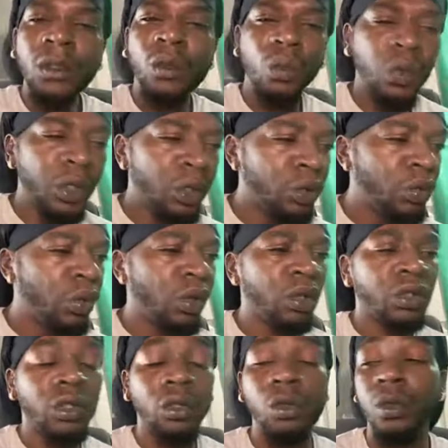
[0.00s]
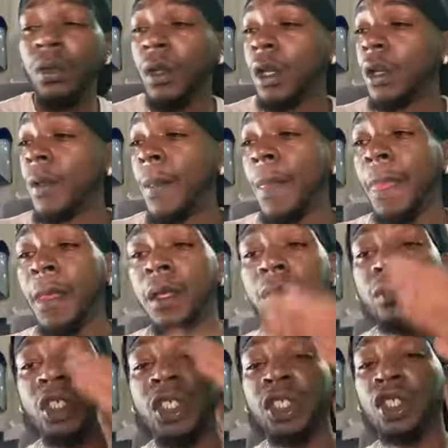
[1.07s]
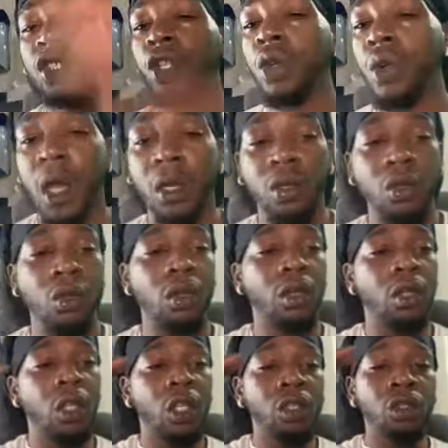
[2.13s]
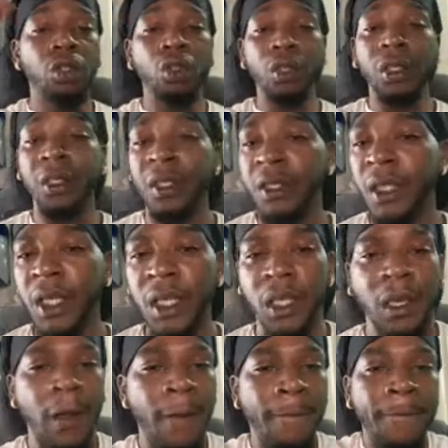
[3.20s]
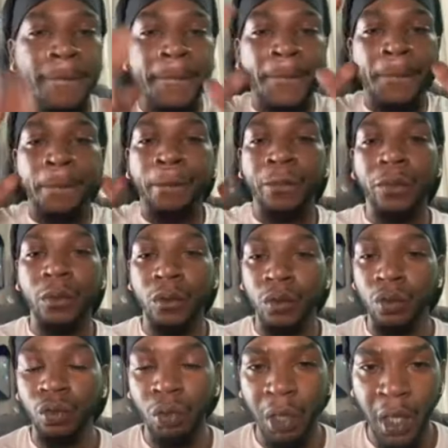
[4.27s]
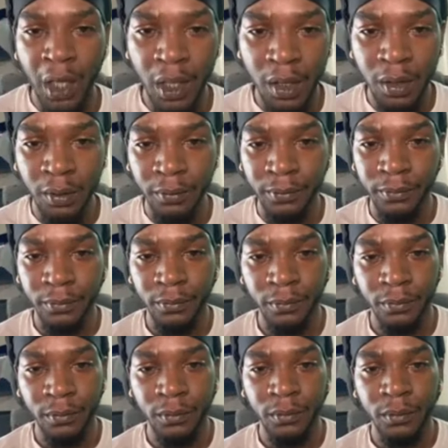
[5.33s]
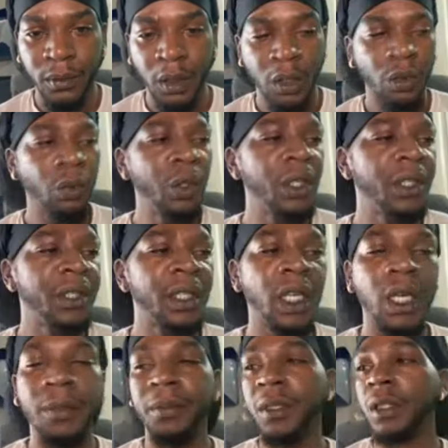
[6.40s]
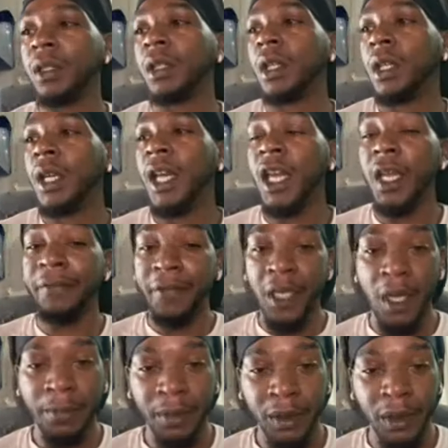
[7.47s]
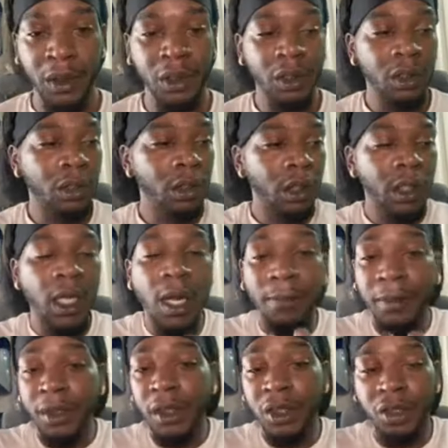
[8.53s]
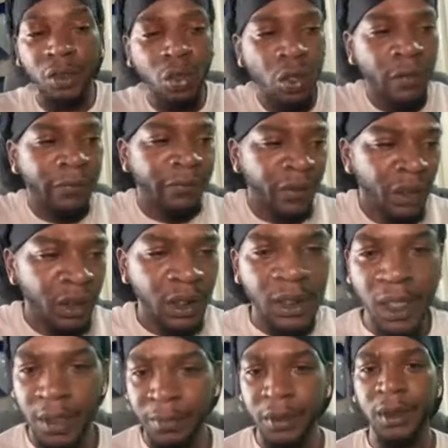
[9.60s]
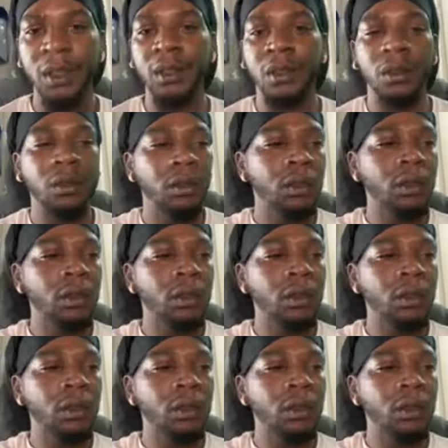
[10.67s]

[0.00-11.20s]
when you want to, just show out or do your thing, you can. When it's time to have competition, competition or friendly competition,